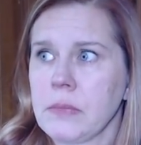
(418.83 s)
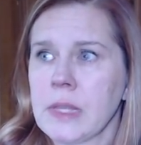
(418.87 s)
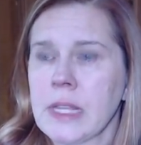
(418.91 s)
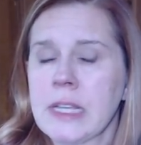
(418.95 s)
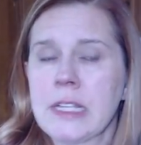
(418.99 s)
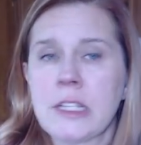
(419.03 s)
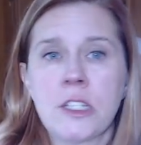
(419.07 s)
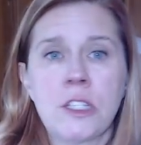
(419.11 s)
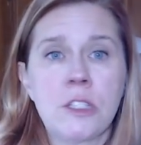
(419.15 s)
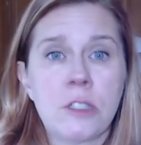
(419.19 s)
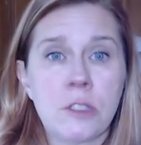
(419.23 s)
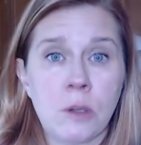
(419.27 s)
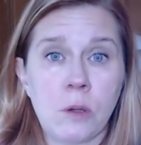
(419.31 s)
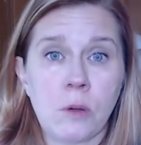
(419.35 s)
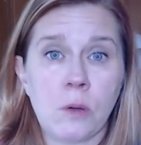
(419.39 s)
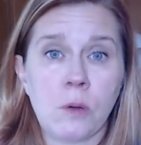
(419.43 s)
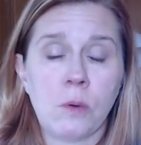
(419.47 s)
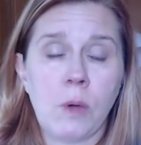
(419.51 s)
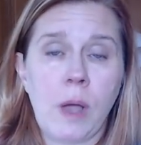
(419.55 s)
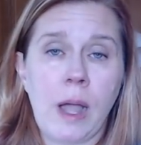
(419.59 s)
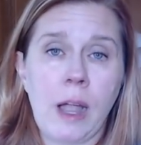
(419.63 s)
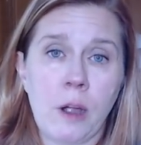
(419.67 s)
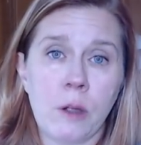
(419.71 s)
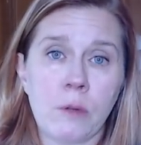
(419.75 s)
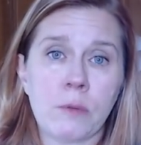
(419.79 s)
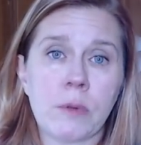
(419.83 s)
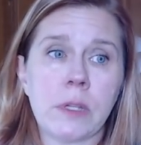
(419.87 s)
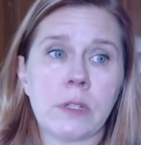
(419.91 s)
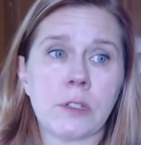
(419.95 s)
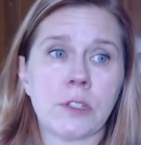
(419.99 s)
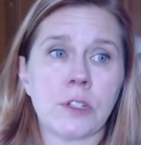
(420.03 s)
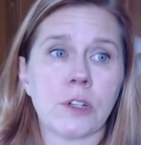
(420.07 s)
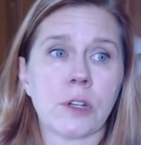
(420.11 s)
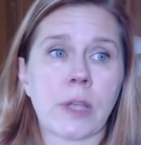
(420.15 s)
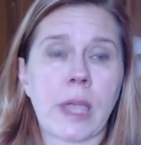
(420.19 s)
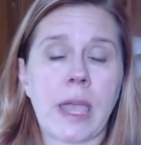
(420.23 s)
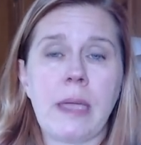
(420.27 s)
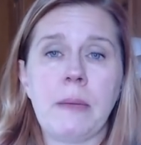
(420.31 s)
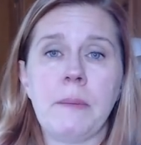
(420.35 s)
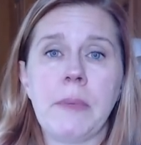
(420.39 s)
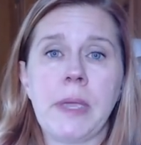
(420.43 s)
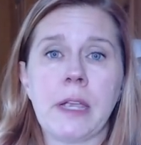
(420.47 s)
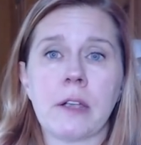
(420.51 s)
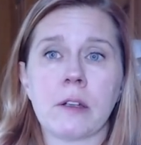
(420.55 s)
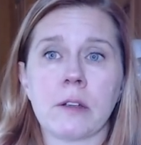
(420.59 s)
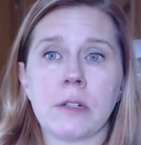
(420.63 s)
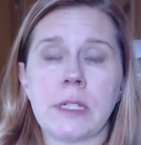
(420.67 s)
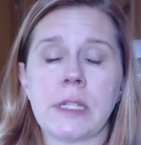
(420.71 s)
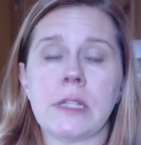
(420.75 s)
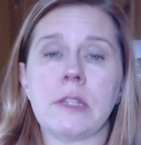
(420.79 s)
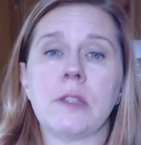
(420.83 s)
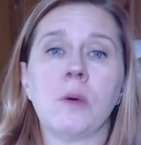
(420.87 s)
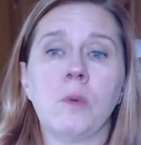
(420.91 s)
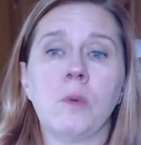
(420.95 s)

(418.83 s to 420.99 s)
So our realtor came here, did the